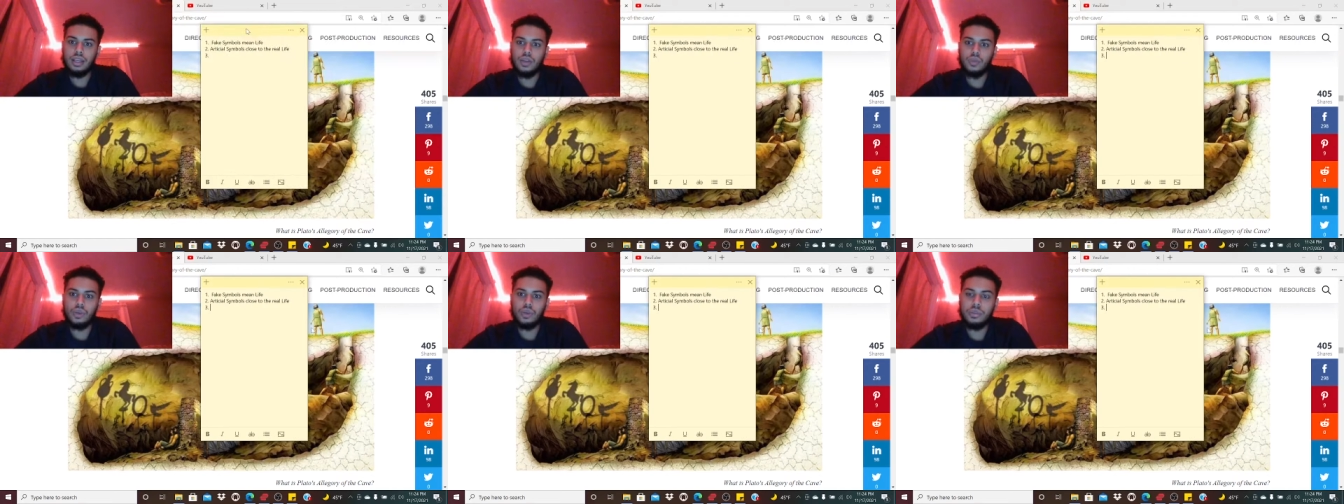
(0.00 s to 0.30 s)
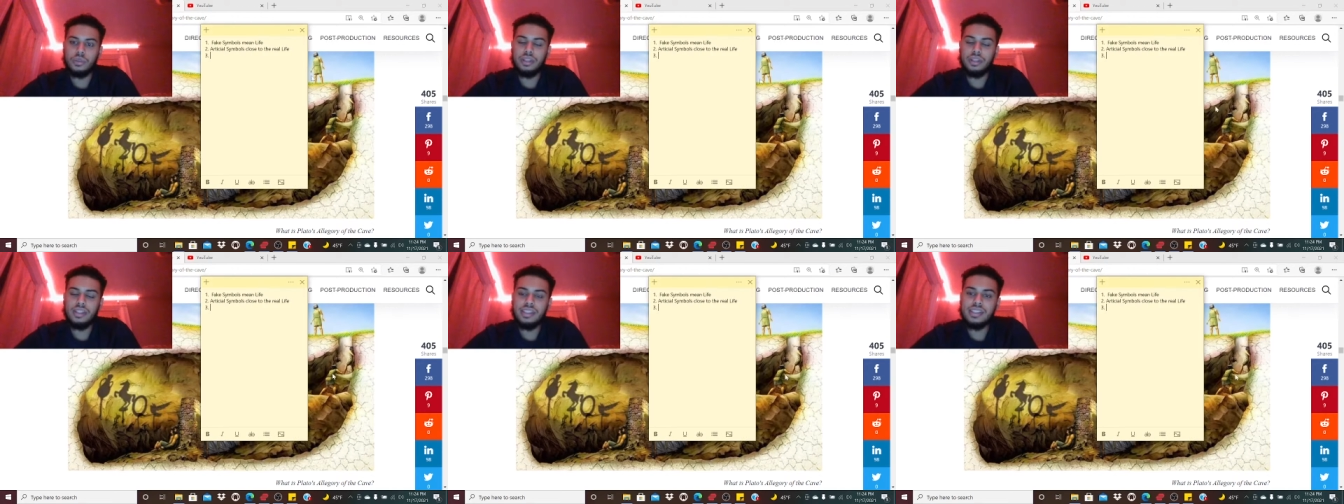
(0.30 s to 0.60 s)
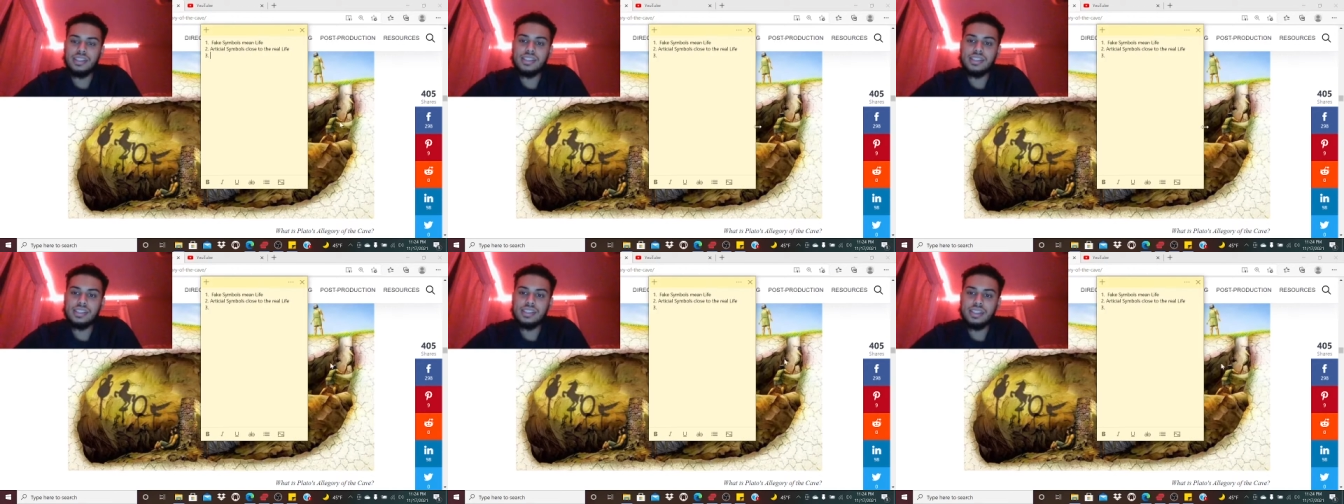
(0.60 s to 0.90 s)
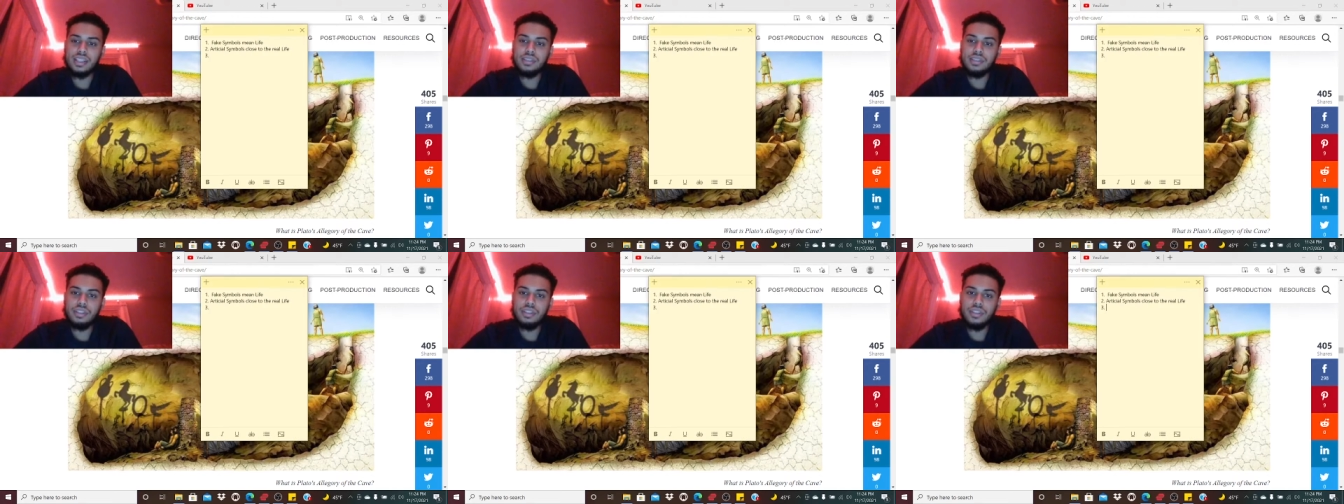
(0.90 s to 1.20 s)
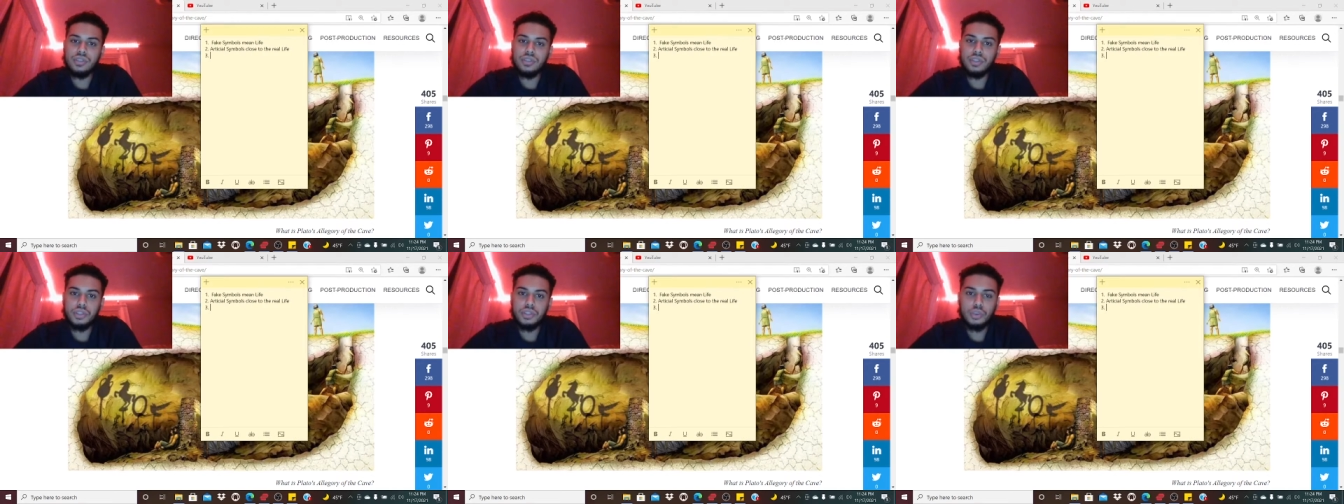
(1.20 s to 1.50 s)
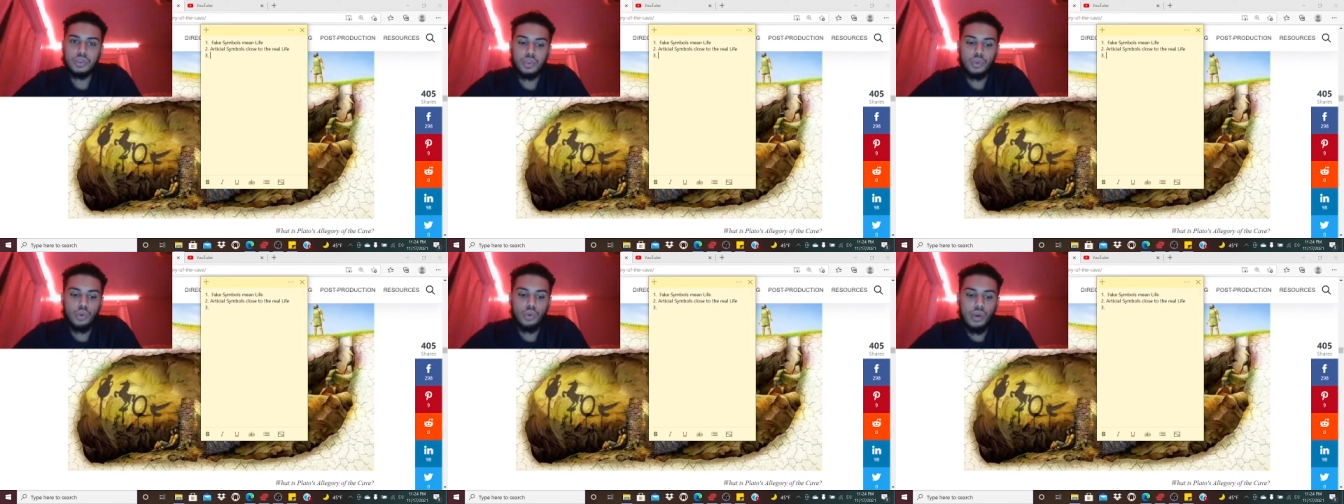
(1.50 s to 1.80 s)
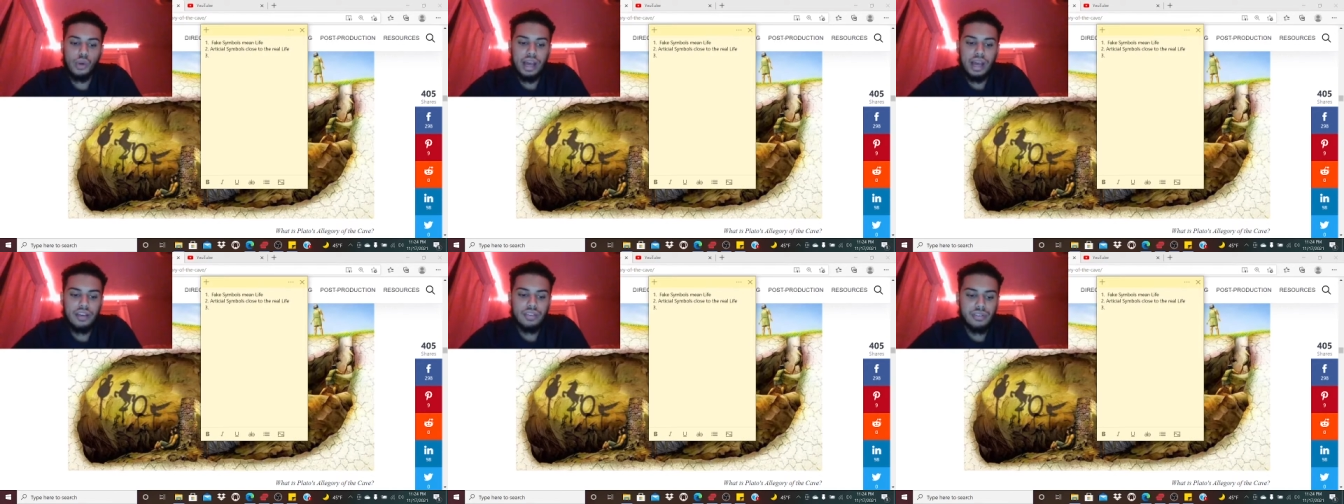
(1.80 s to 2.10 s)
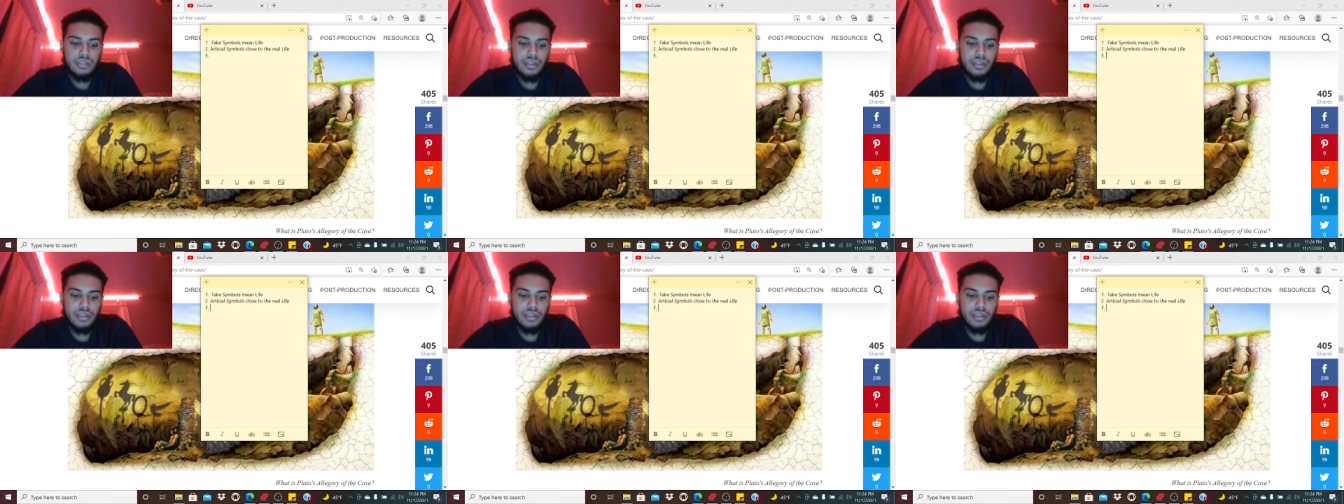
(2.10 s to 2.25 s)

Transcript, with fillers: would be these set of individuals who have